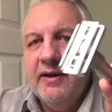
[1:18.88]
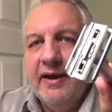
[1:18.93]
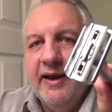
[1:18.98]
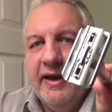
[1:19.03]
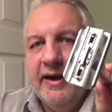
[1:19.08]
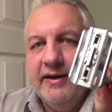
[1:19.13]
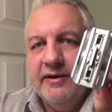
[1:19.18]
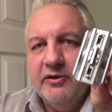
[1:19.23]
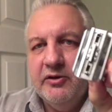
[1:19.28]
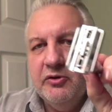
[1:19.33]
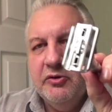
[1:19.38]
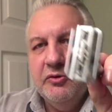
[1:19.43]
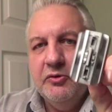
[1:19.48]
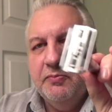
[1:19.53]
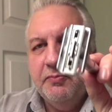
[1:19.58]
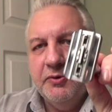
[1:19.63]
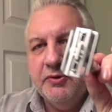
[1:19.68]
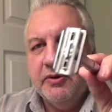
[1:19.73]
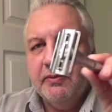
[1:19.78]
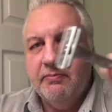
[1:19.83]
and you
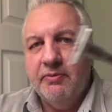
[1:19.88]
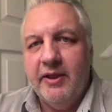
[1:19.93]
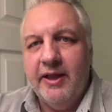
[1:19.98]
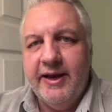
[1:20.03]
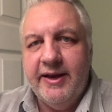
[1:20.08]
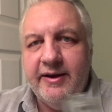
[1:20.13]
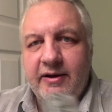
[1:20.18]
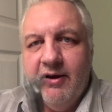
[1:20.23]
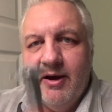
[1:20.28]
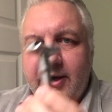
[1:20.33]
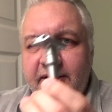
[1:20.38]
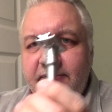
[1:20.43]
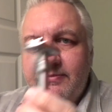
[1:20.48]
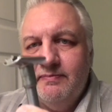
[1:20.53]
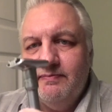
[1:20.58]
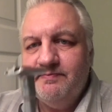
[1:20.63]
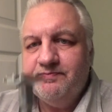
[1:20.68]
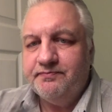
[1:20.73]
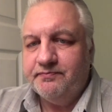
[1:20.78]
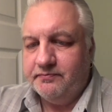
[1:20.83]
put the blade on,
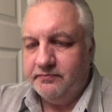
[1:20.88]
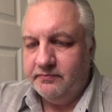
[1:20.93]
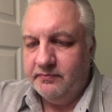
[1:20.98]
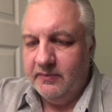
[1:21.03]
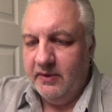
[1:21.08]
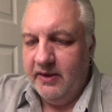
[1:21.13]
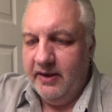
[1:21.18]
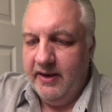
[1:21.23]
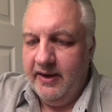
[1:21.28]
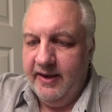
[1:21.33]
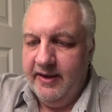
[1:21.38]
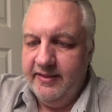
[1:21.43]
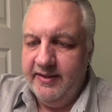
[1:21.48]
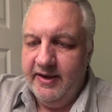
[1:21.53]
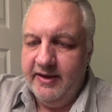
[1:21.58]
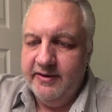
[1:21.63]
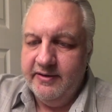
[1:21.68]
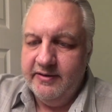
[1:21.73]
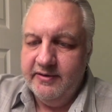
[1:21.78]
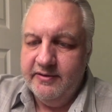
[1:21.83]
and
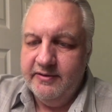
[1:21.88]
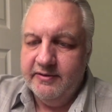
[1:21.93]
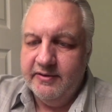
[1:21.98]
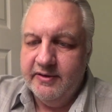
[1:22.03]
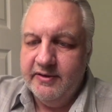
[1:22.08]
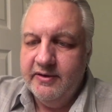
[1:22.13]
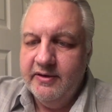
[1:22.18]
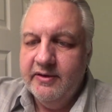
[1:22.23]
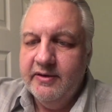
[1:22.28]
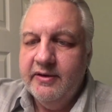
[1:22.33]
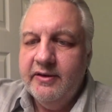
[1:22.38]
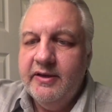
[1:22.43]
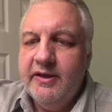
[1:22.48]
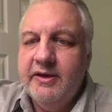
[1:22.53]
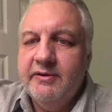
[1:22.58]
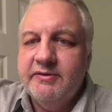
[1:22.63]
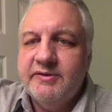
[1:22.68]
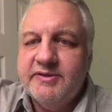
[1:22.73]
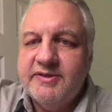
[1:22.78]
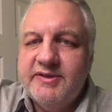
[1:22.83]
then you can
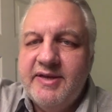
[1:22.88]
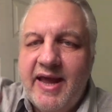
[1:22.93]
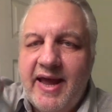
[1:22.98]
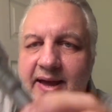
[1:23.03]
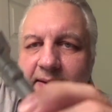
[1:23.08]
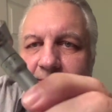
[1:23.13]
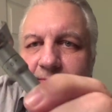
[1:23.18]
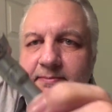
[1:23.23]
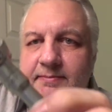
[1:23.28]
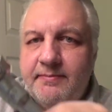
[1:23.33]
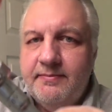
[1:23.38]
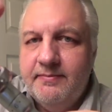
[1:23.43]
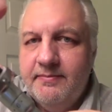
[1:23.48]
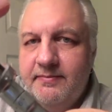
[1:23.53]
hear it snap,